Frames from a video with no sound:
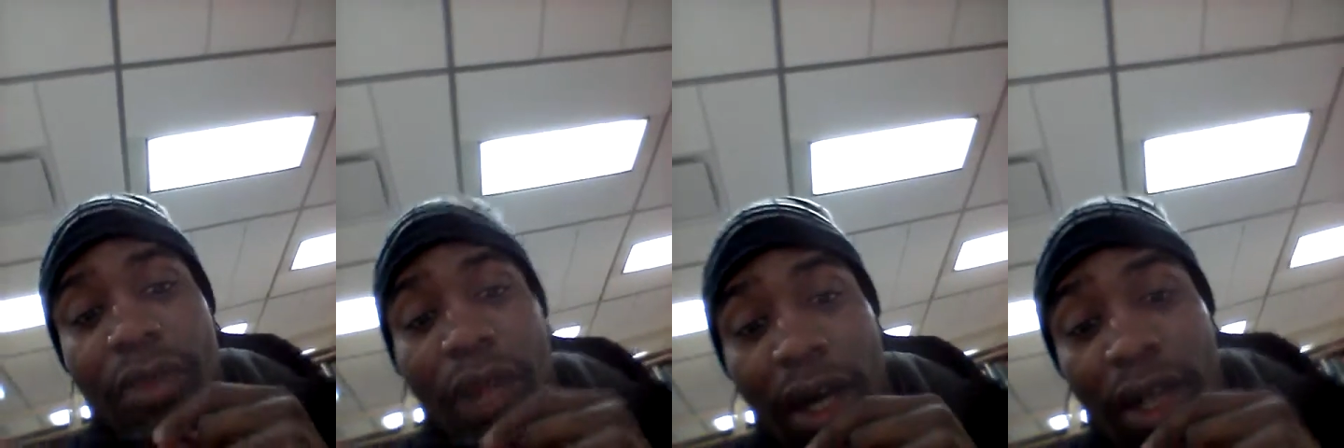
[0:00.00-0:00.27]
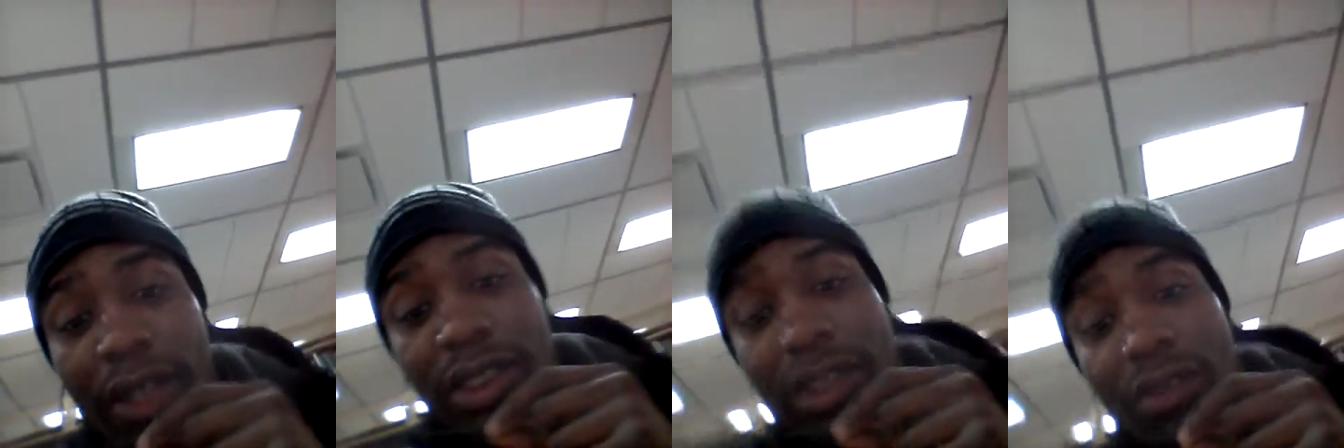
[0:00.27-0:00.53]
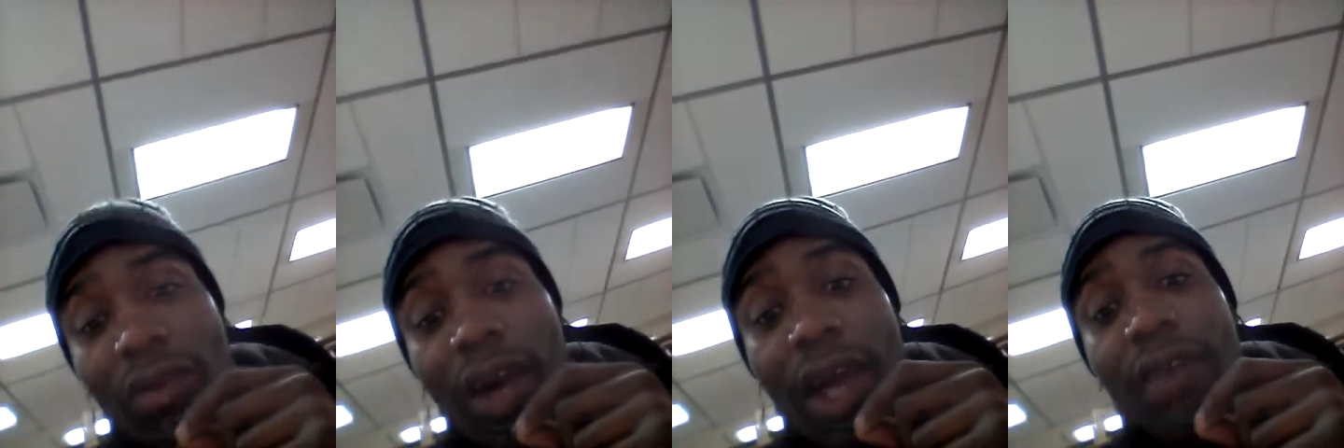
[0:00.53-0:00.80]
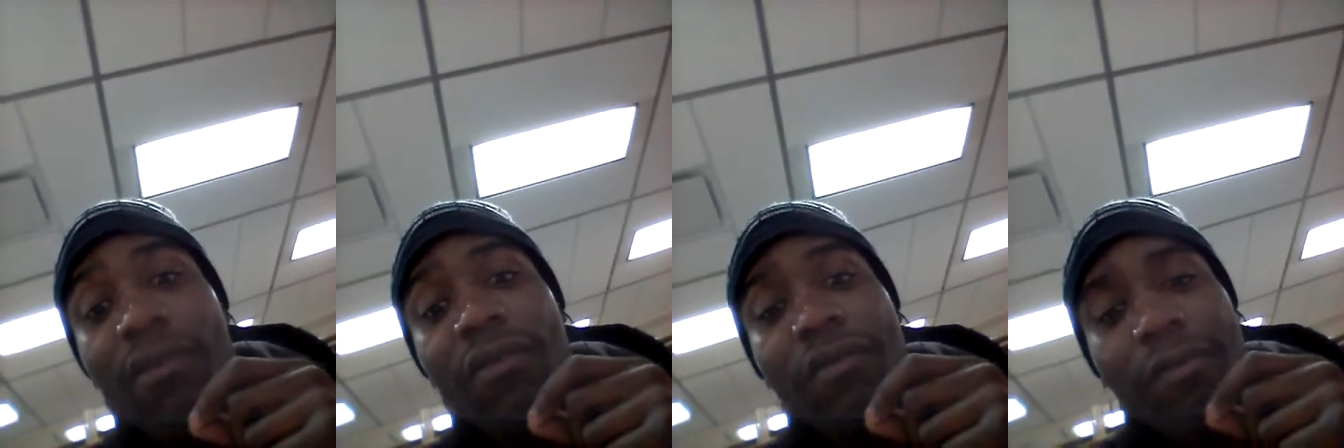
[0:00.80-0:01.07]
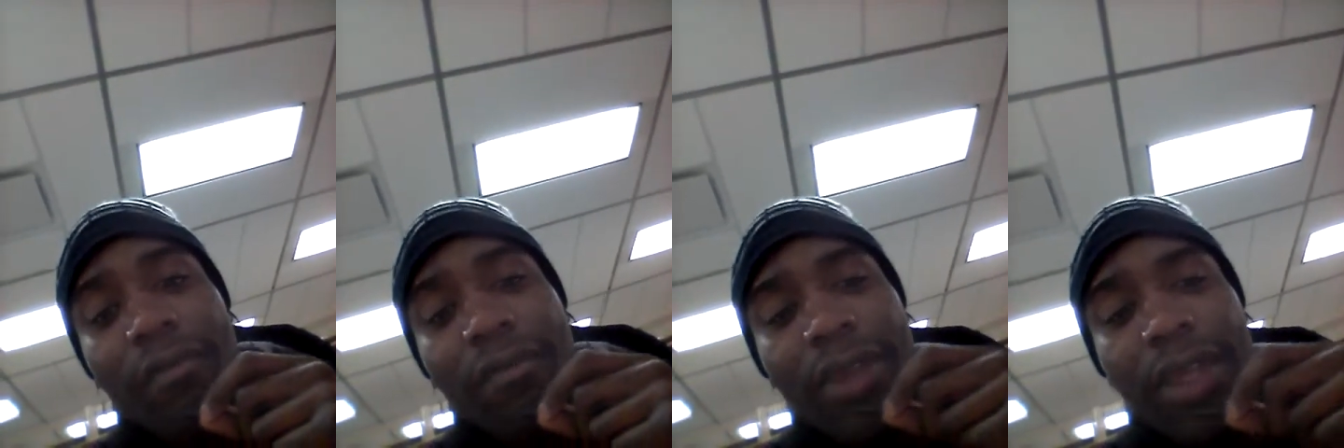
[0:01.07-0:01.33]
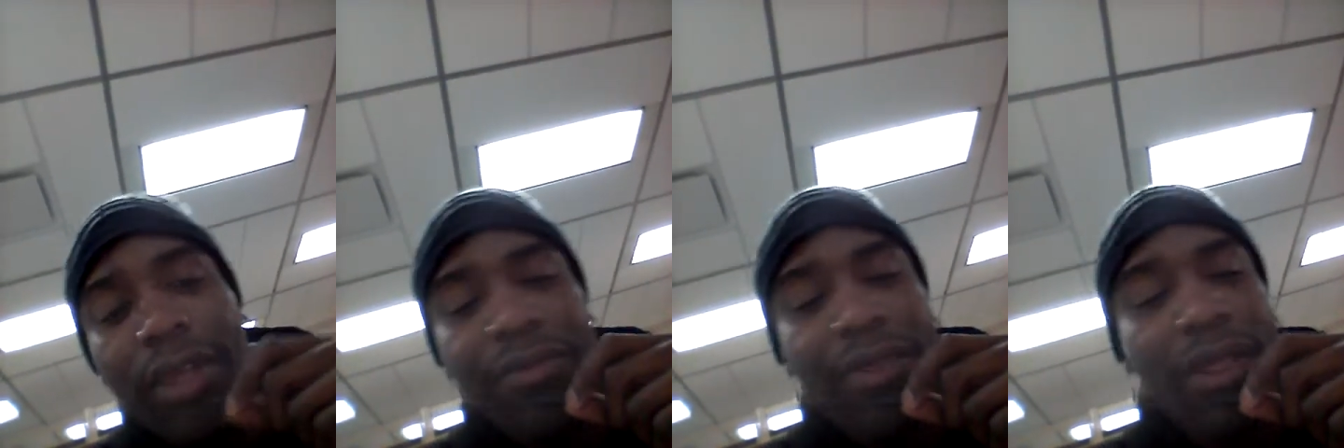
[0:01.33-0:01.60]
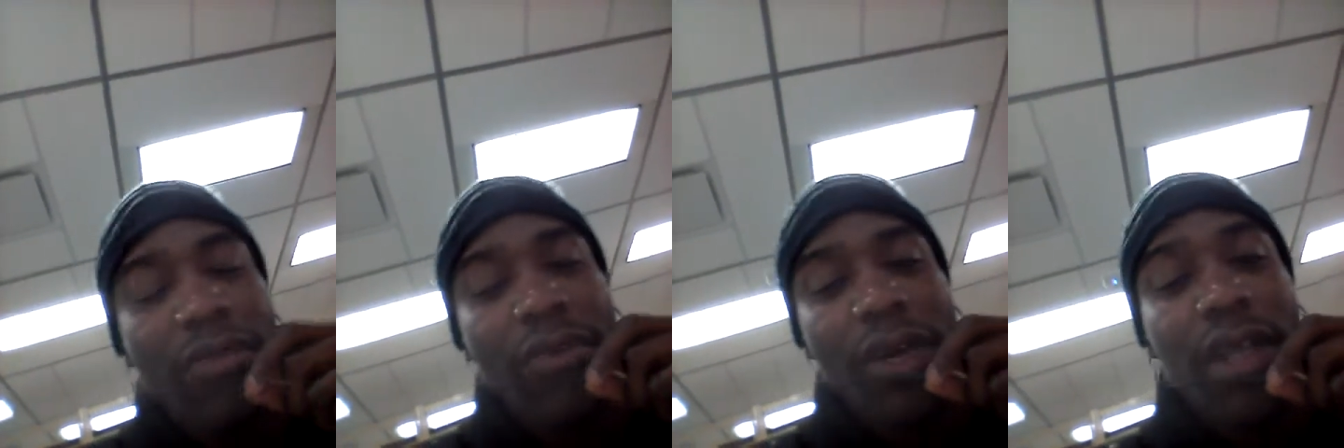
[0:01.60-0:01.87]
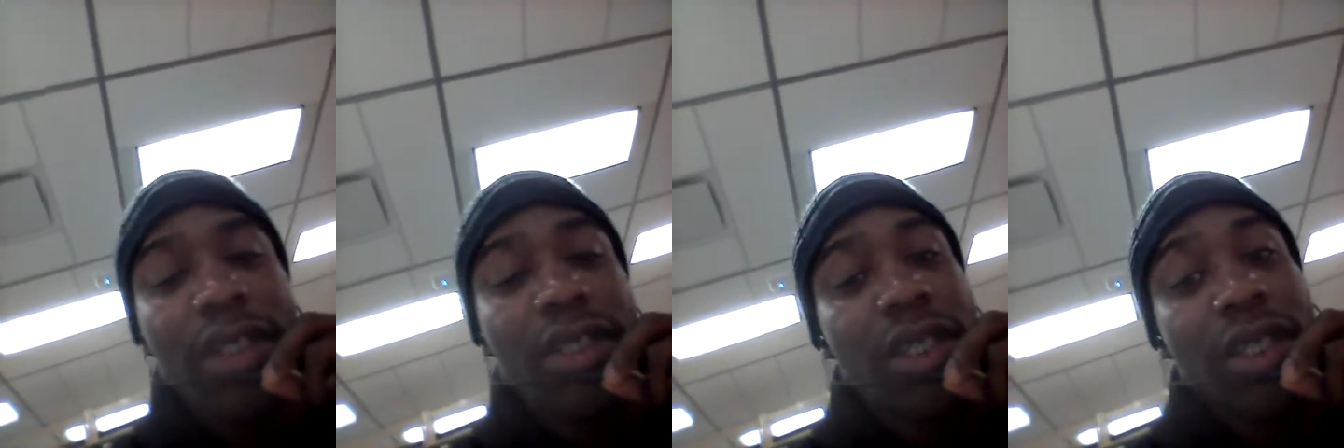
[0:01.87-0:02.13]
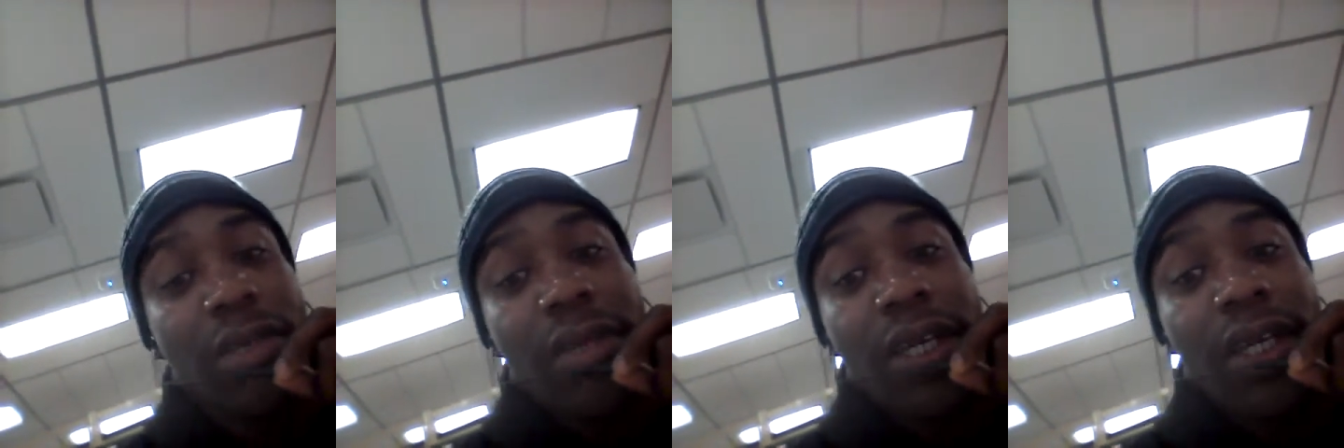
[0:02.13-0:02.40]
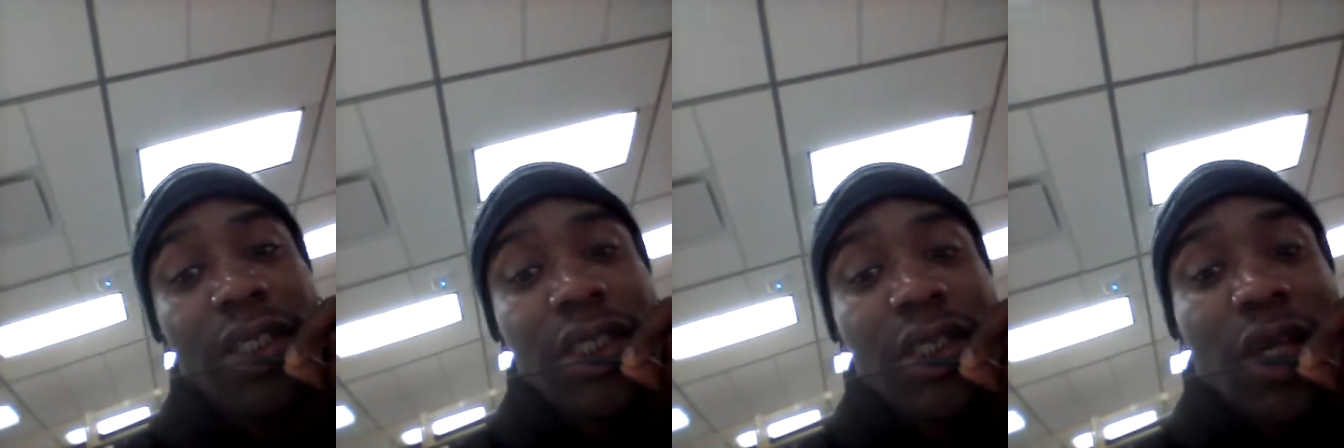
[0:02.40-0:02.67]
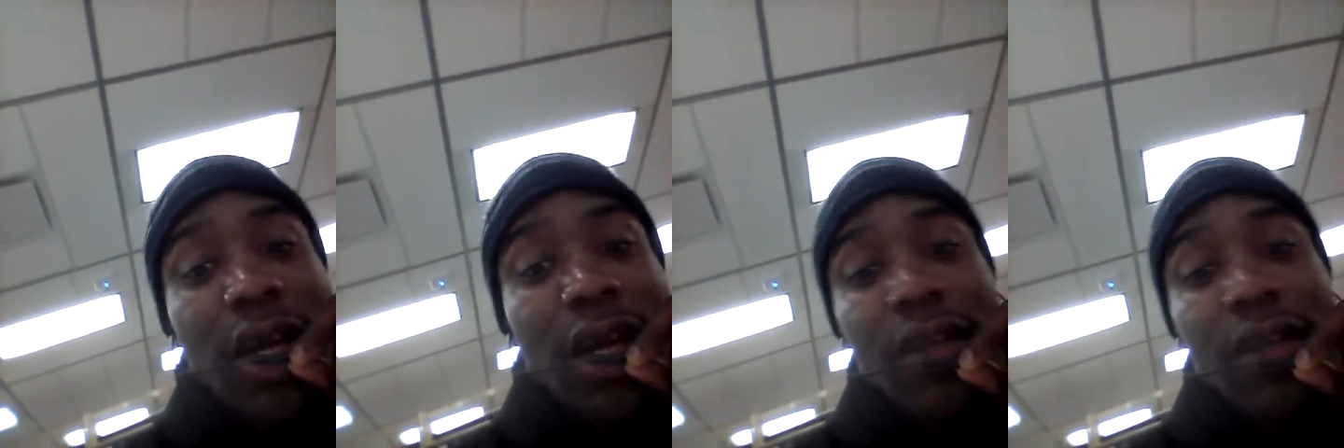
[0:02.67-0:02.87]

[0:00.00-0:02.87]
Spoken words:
Hudson's wife. Well, Hudson came in there. She